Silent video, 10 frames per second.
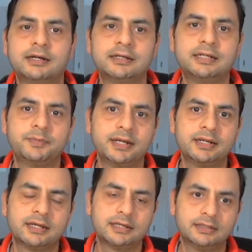depend
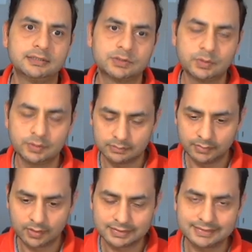so
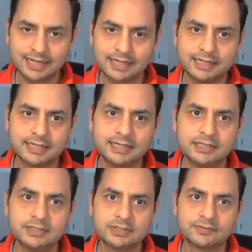because the target here
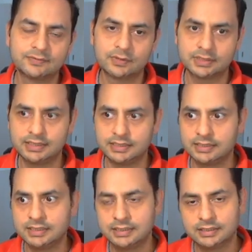is for the
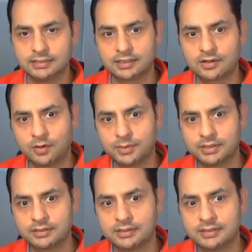
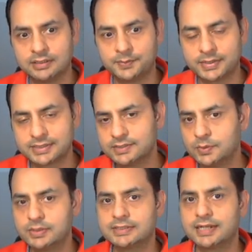common person
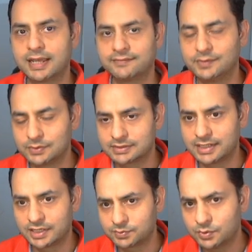who doesn't have those
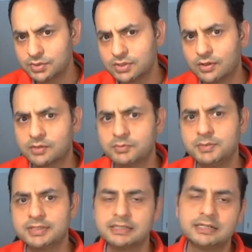exposure, or
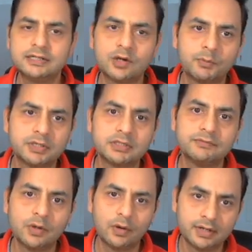maybe certain topics if
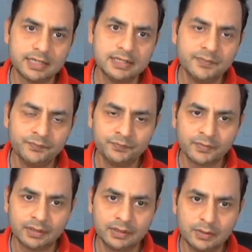you already
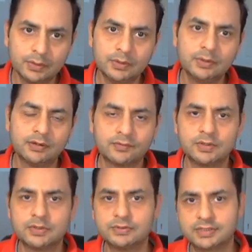know or
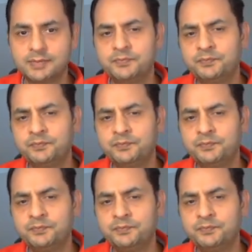want to skip,